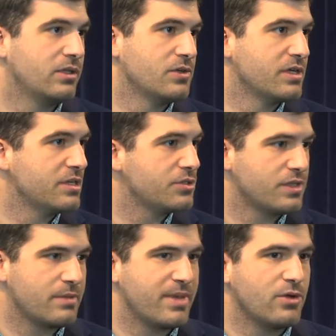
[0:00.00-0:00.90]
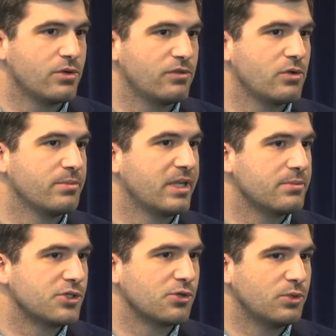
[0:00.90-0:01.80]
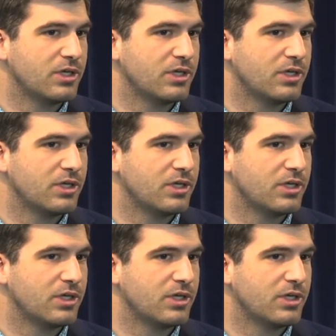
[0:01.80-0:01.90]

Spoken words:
and there are issues like bail reform that I'm sure will